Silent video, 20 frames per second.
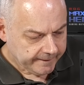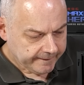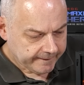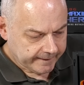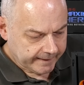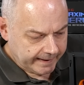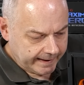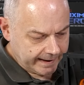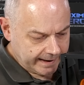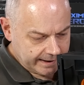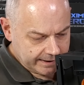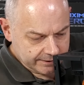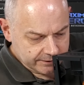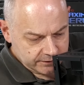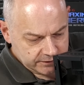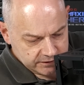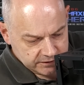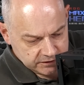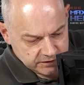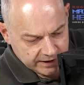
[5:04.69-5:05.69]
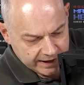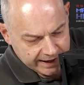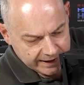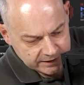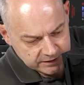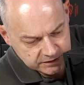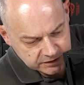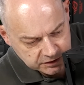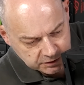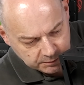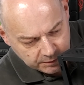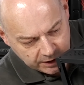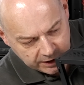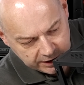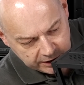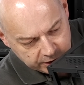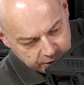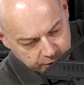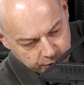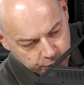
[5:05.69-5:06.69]
And to add to
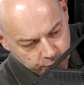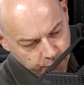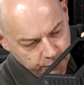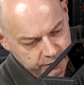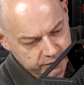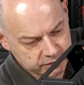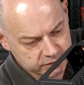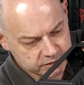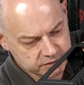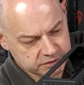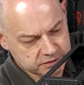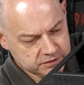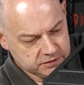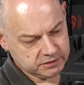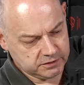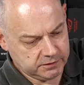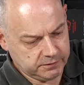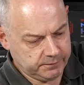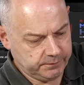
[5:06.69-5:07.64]
my annoyance,